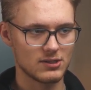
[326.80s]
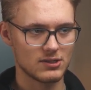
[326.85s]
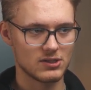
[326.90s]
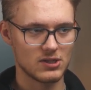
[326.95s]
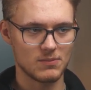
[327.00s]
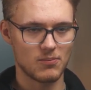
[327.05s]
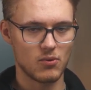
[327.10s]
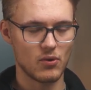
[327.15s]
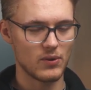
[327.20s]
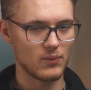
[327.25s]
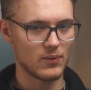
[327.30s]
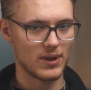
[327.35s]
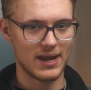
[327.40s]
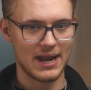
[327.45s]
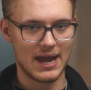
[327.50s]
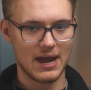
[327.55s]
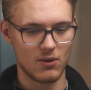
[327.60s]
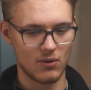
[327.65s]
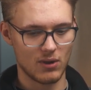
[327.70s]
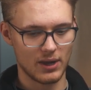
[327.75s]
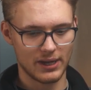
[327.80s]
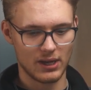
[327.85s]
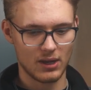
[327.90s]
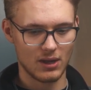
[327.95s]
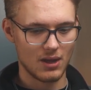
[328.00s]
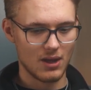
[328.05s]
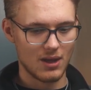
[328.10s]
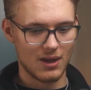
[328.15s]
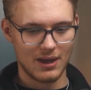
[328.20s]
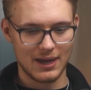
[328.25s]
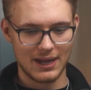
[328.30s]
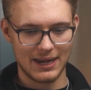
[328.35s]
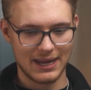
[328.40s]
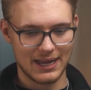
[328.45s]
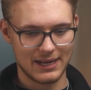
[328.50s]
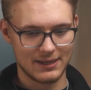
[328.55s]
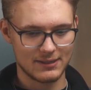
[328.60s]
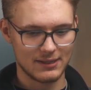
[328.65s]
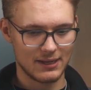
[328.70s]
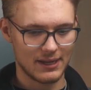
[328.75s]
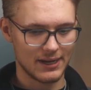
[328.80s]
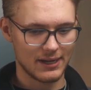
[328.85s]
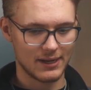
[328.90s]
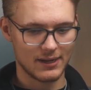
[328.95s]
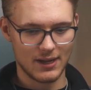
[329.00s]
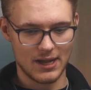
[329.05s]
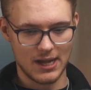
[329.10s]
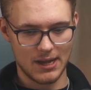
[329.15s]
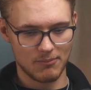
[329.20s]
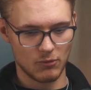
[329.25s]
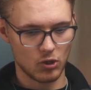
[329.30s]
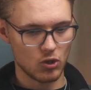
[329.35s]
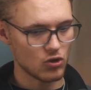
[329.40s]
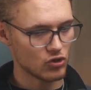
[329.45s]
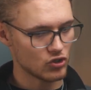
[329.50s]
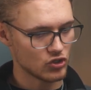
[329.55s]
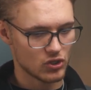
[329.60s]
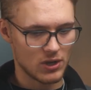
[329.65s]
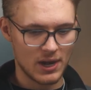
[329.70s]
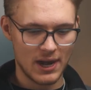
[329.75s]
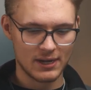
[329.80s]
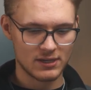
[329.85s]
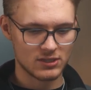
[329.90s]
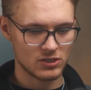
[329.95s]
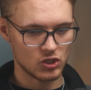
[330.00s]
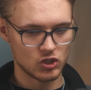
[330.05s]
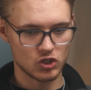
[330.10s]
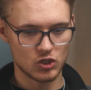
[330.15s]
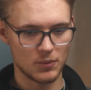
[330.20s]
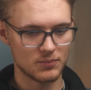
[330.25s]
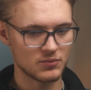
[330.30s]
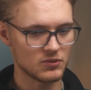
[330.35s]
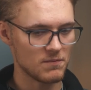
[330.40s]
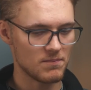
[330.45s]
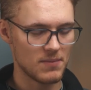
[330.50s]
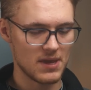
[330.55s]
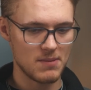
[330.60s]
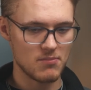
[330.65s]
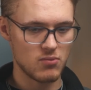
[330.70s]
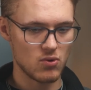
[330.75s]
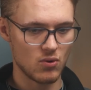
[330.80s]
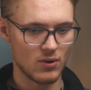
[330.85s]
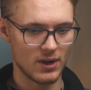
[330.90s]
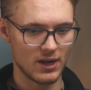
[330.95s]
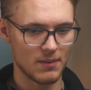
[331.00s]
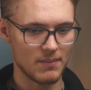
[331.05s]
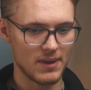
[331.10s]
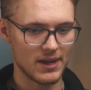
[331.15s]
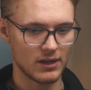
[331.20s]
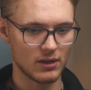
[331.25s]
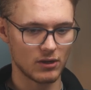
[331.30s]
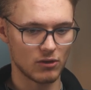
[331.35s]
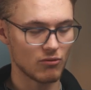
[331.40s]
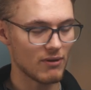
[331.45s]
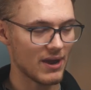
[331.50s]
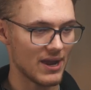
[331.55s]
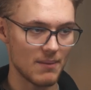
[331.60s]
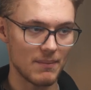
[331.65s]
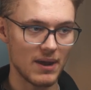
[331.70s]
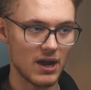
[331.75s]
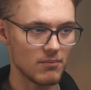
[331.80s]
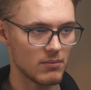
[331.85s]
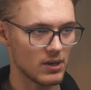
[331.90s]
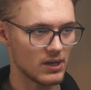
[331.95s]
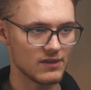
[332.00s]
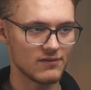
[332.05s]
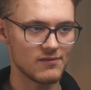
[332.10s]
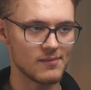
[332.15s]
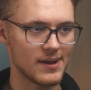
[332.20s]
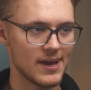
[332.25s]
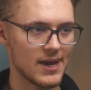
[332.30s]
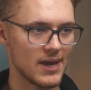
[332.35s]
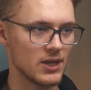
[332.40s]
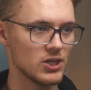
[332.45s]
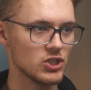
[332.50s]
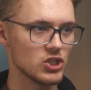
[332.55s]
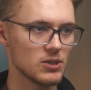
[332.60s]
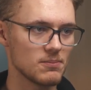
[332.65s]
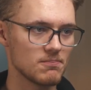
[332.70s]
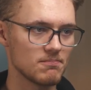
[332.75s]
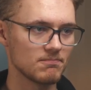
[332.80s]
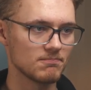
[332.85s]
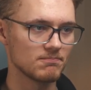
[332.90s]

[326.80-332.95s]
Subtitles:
to the point where now I land like contracts and jobs with people, and I make a great amount of money for my age.